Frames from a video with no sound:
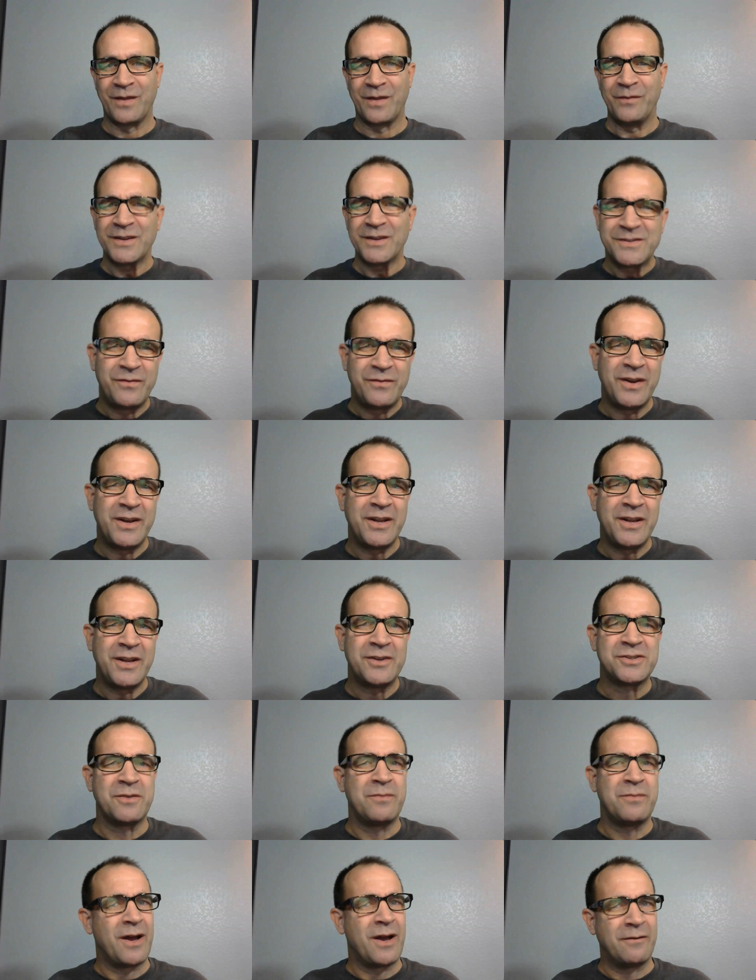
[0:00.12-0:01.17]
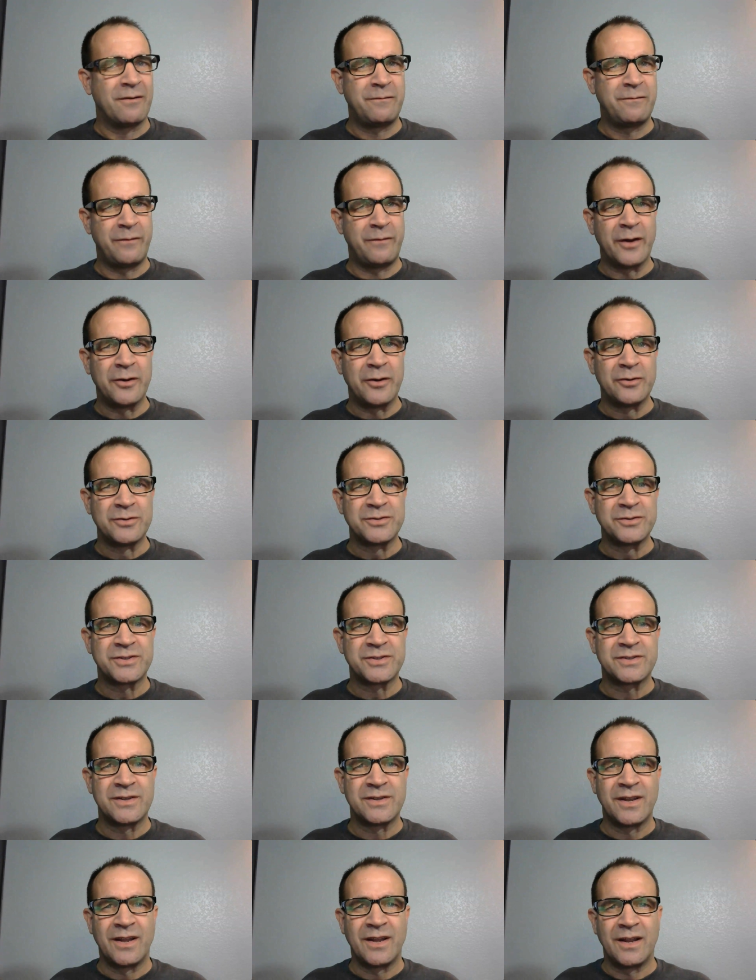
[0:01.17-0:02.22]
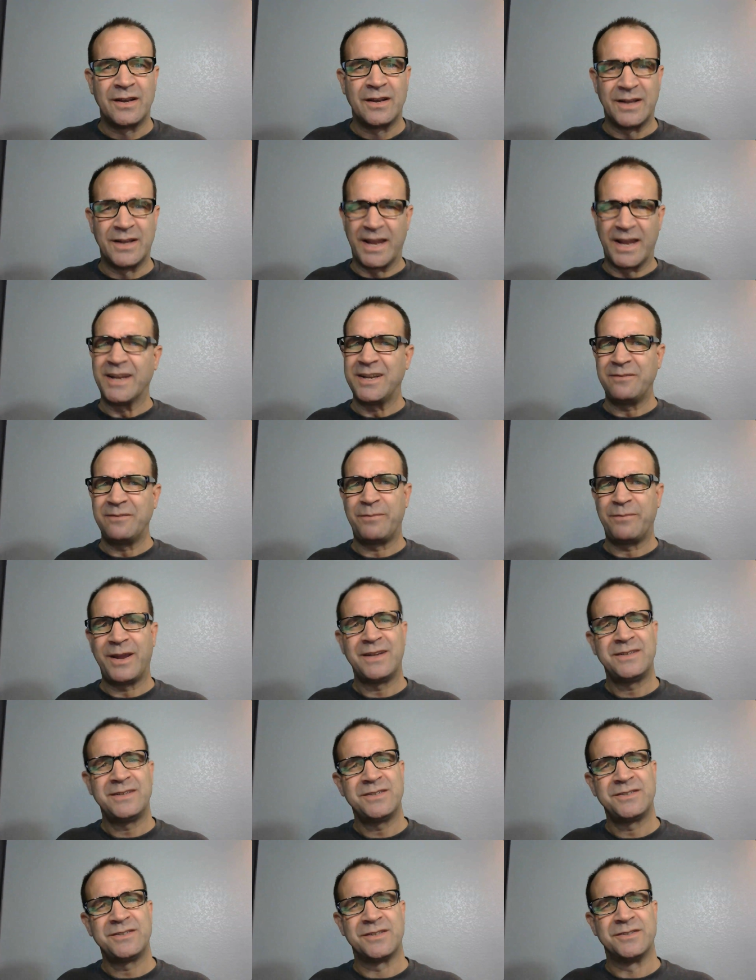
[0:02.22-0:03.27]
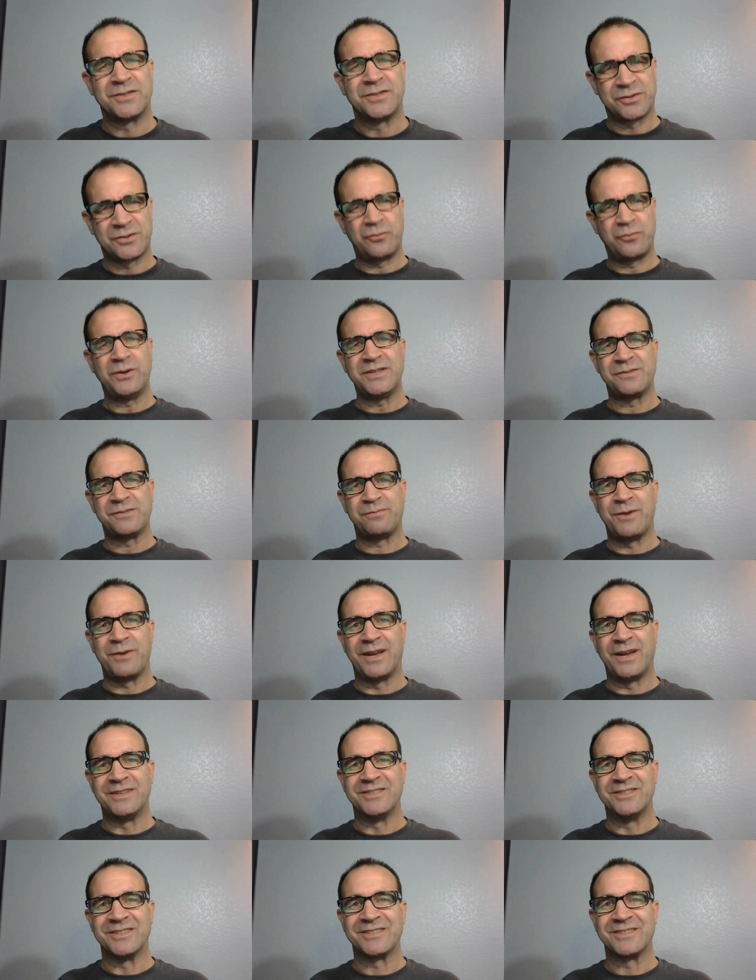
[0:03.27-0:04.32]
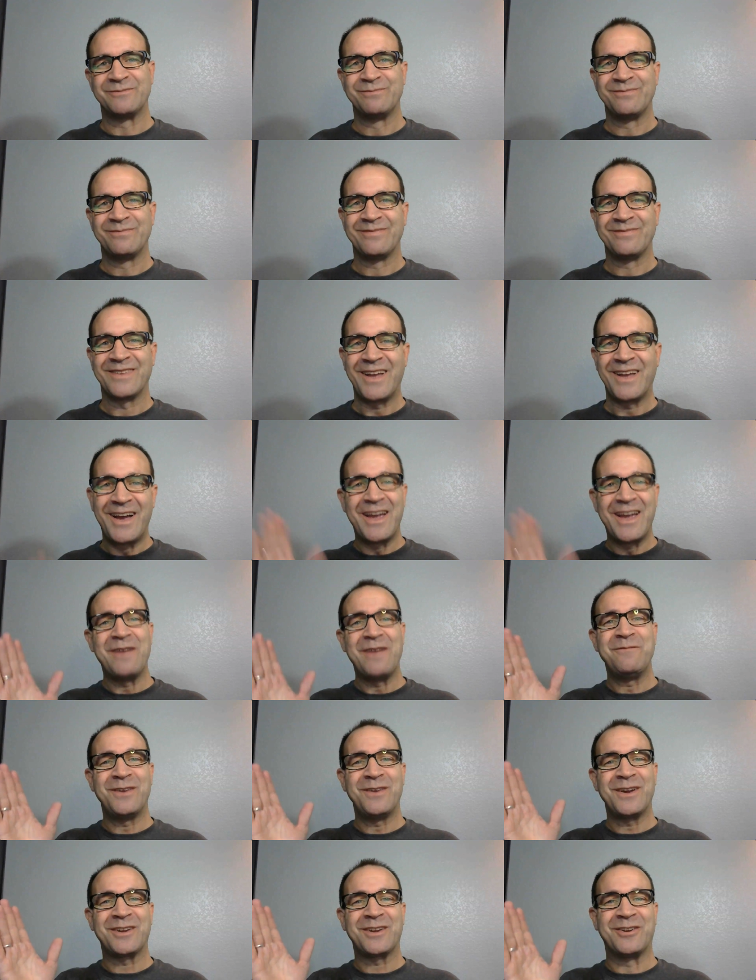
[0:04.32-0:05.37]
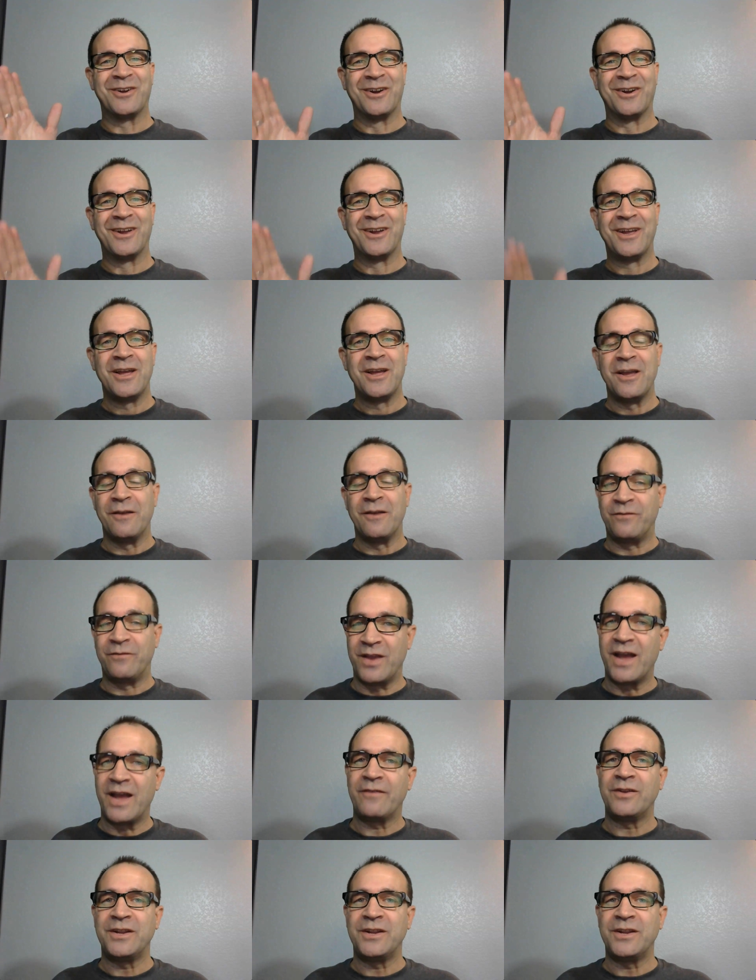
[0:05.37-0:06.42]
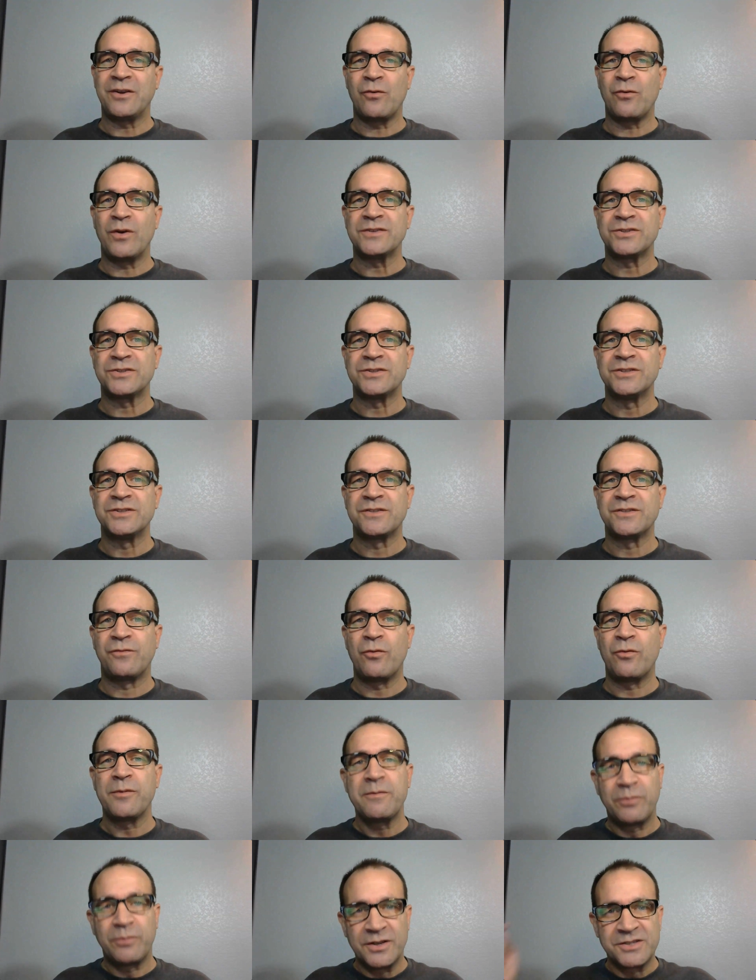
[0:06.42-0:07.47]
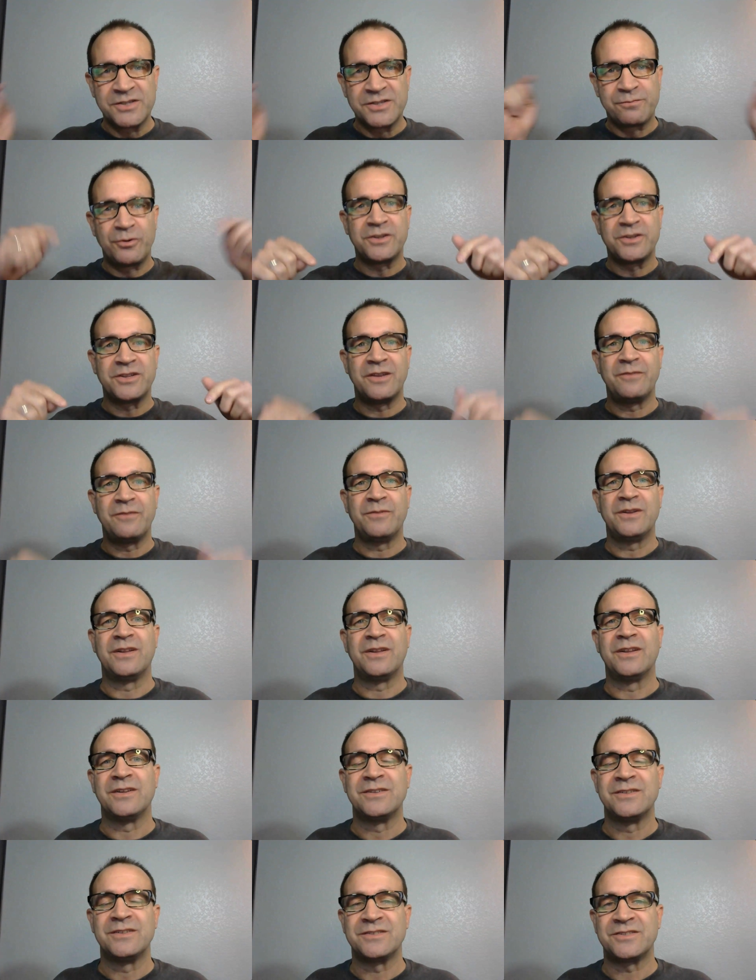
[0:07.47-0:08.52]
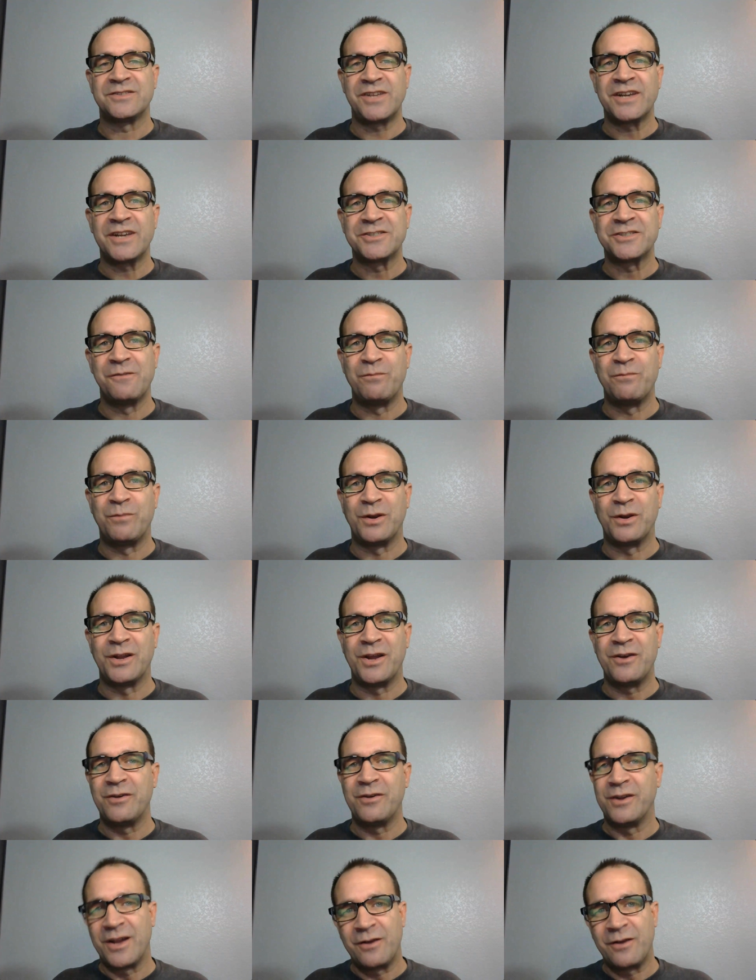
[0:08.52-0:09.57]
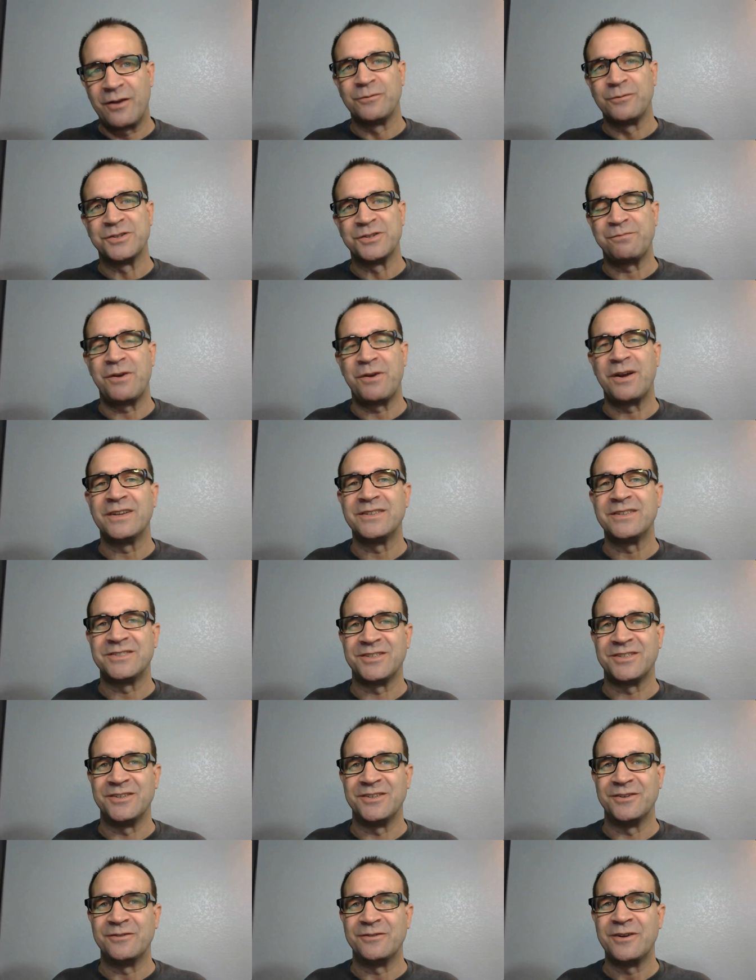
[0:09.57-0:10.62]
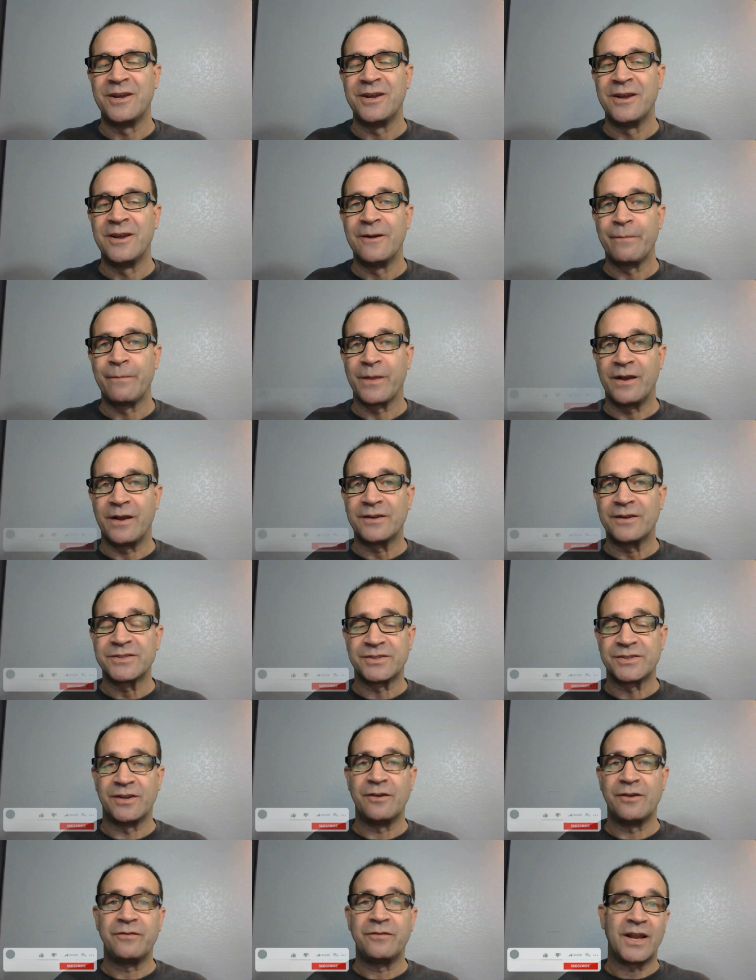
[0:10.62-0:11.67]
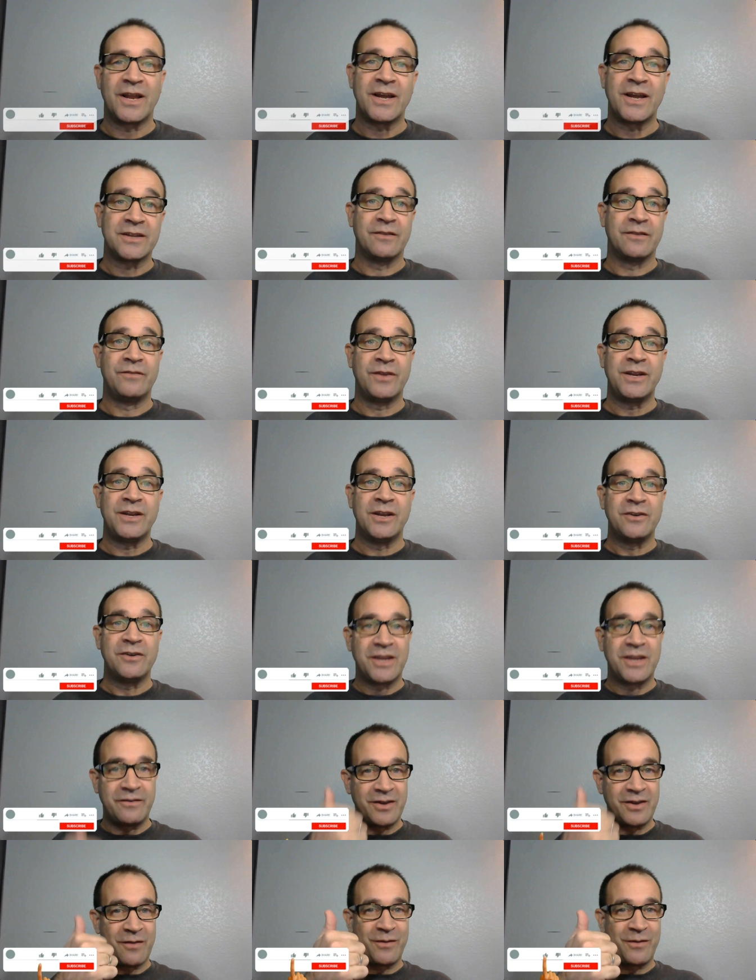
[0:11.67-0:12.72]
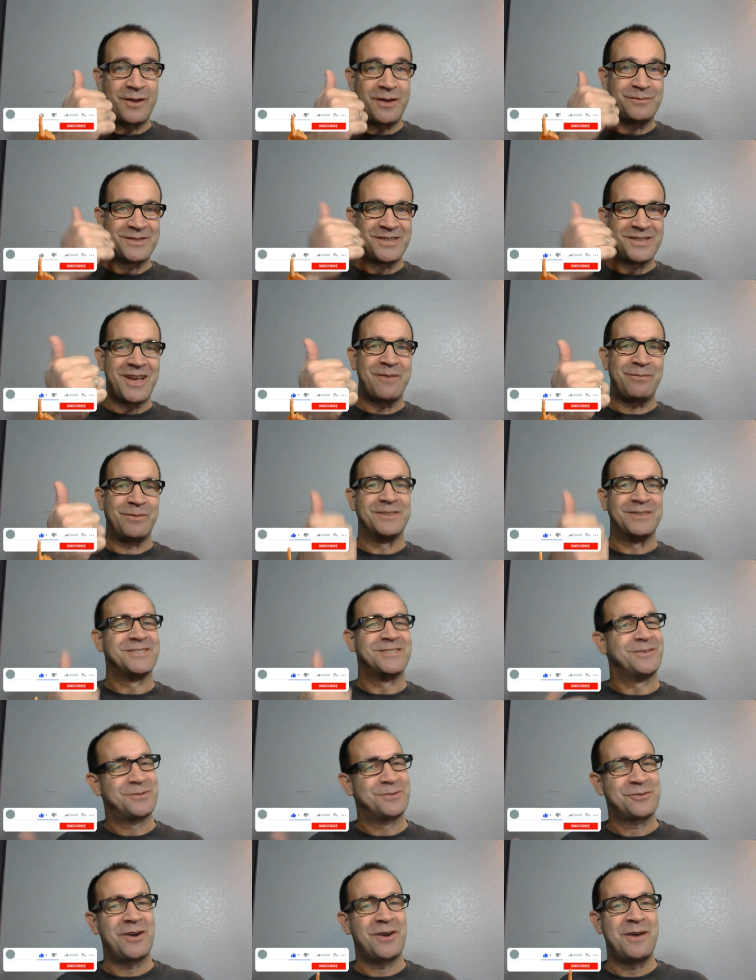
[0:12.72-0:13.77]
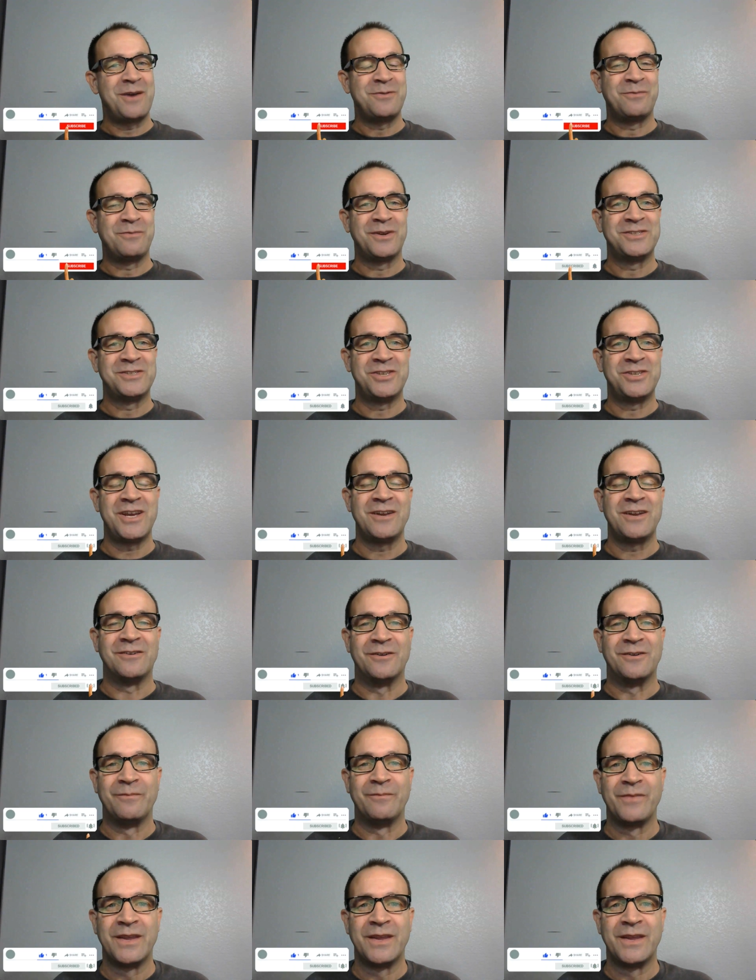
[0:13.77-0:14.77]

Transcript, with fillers: This video is about funnels, landing pages, and squeeze pages. Hi, I'm Victor. If you have any questions for me, please put them in the section below and I'll respond to you. Also, if you like the video, give it a thumbs up and subscribe to my channel.